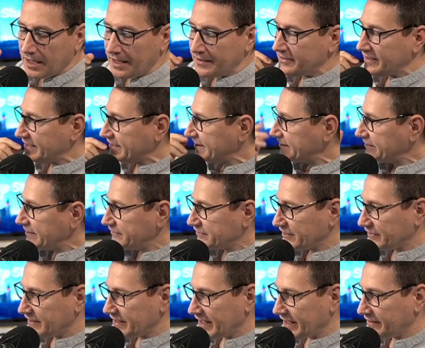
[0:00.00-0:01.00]
I think he
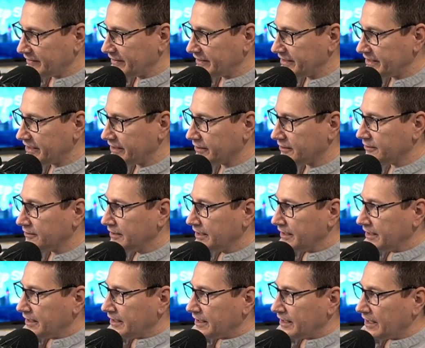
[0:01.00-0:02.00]
leaves at the end of the year.
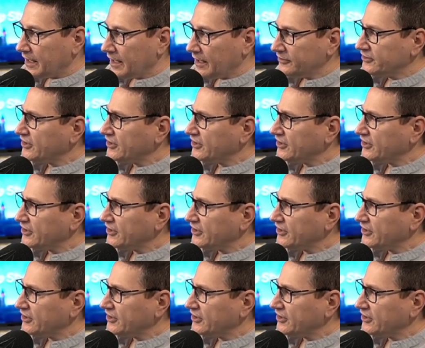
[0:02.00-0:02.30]
Uh,